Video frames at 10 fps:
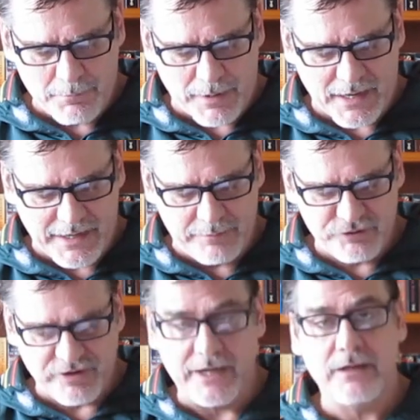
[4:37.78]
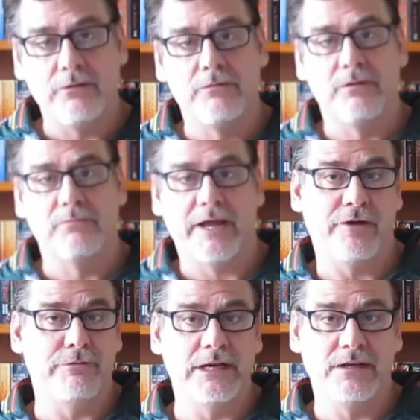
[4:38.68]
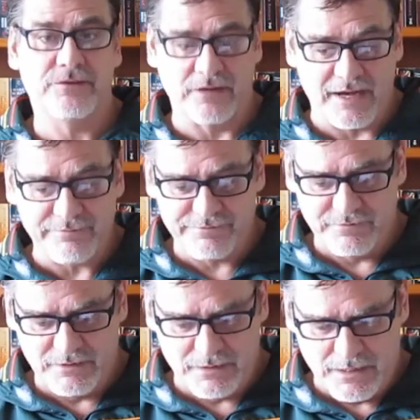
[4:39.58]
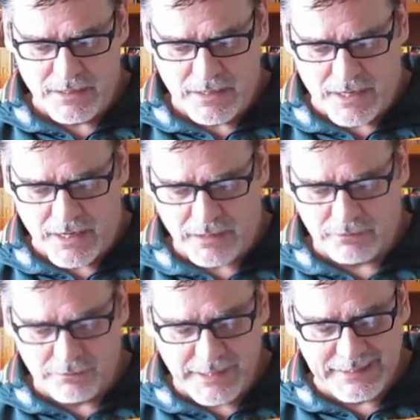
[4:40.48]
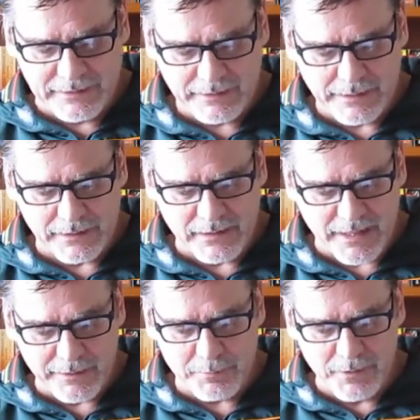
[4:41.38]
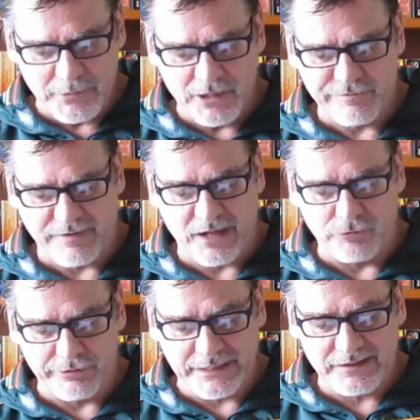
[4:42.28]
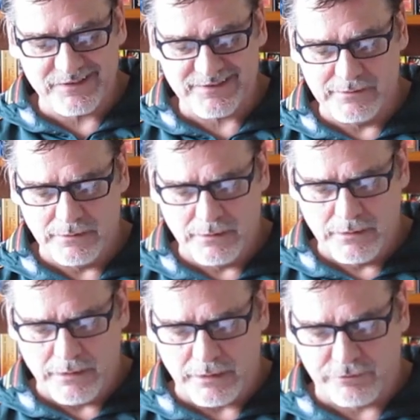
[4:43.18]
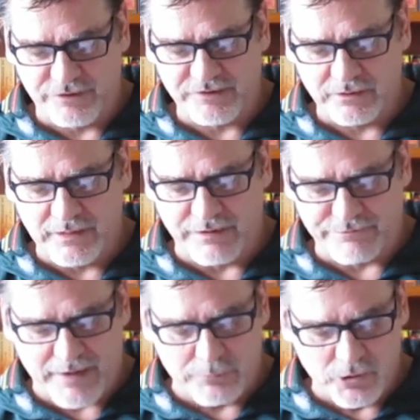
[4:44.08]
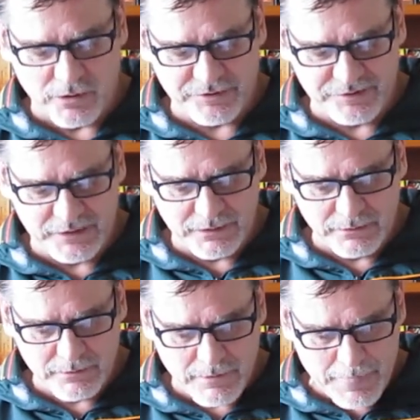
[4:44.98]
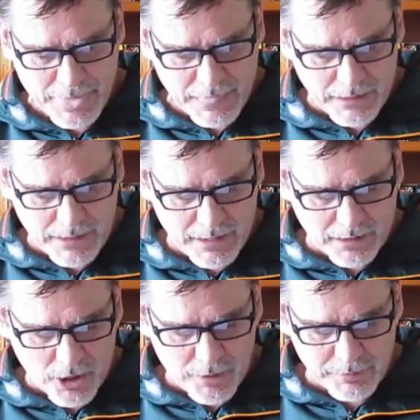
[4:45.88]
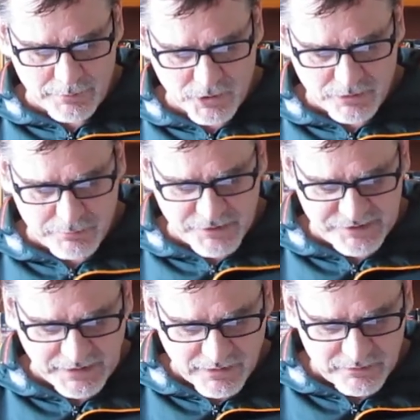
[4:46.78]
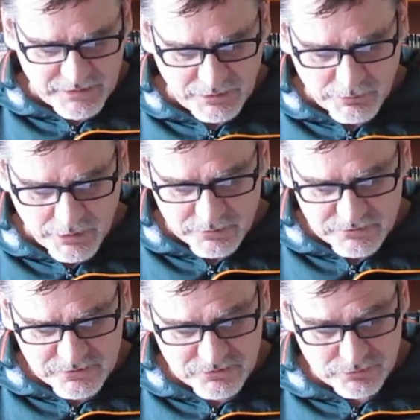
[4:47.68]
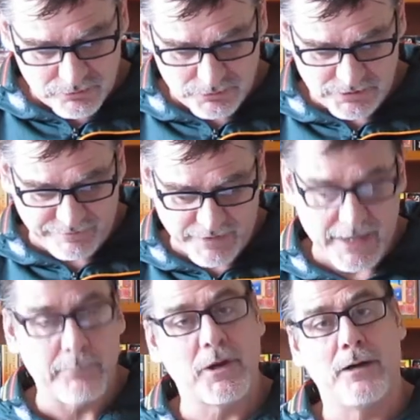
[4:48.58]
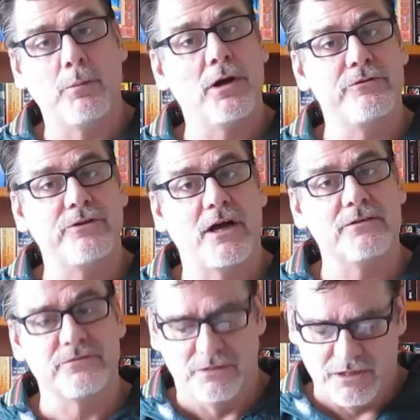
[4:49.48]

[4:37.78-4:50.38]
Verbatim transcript: by MJ at Reading is Life, uh, Greg at another bibliophile reads, Crystal at Fiberartsy, and I hope I'm not missing out anyone else. If I am, I apologize.